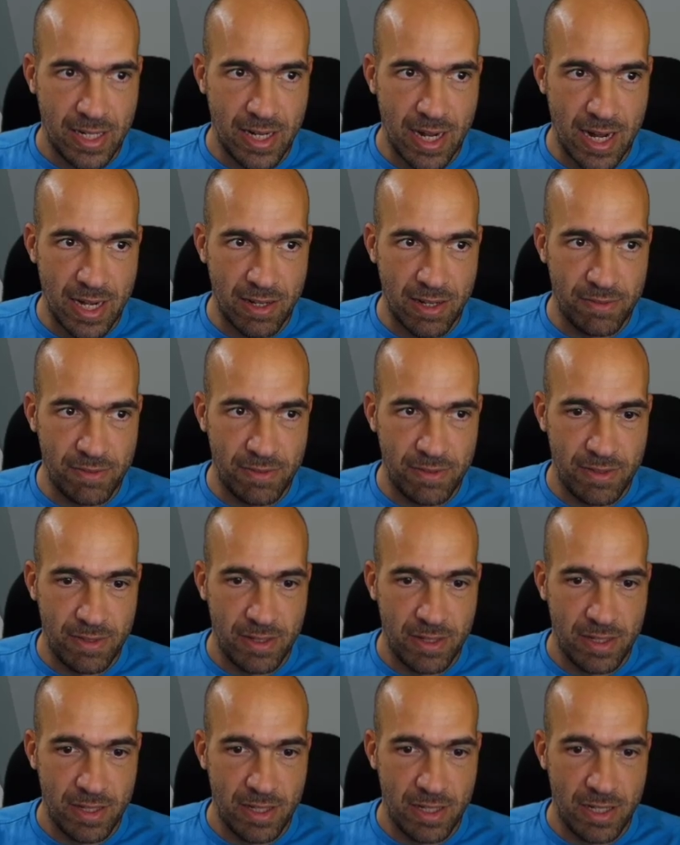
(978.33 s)
kind of
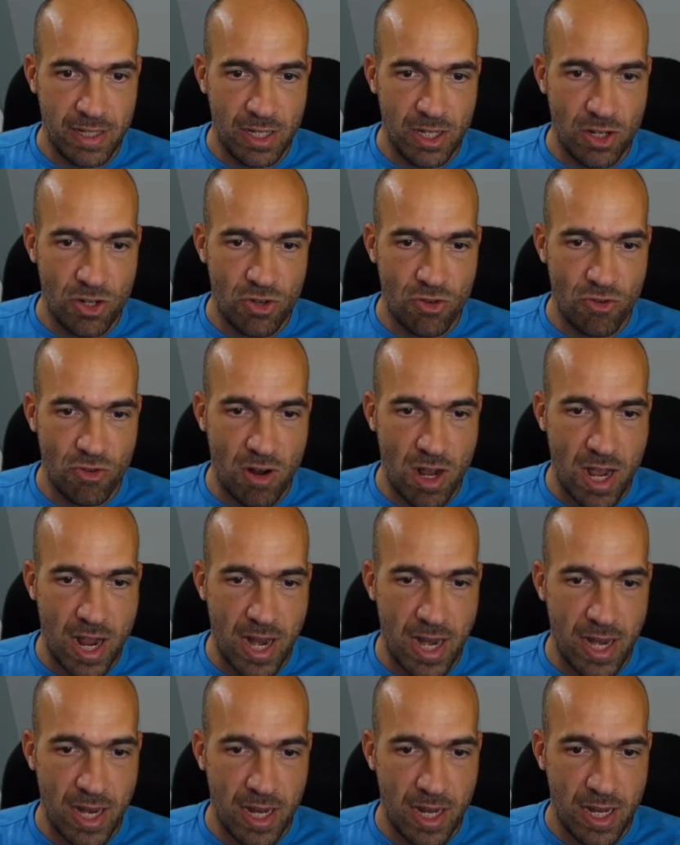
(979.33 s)

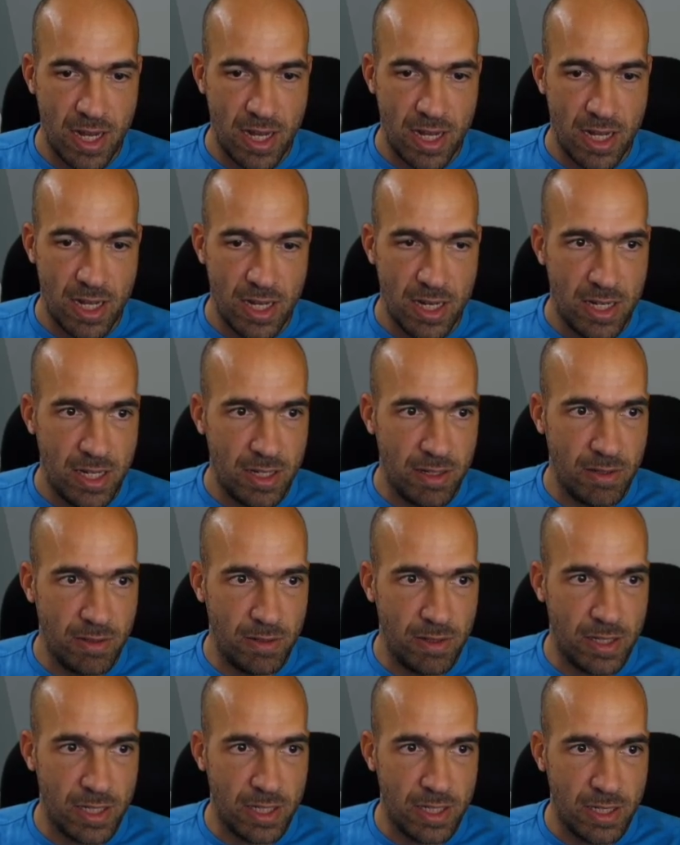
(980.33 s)
try to
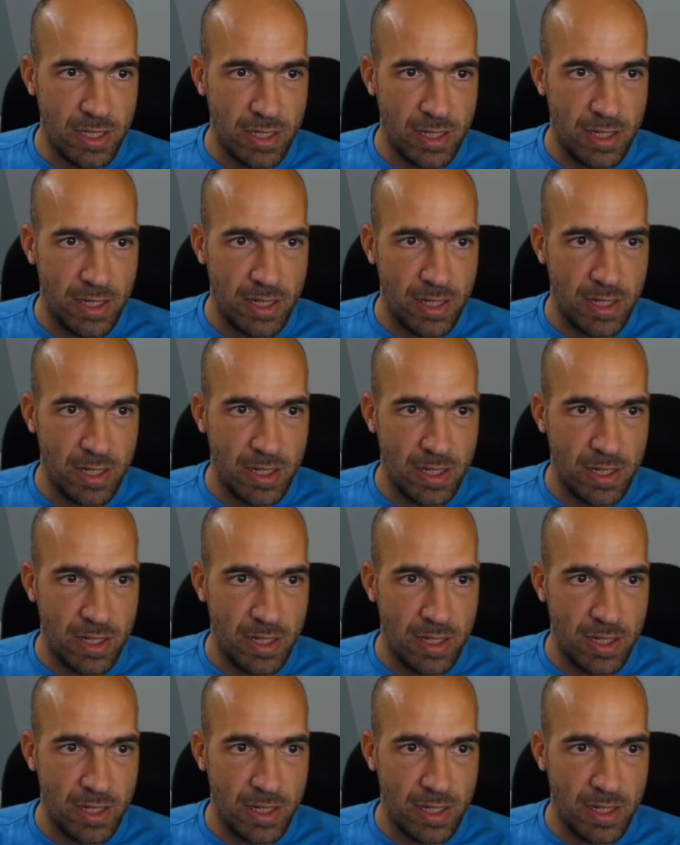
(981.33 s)
do this.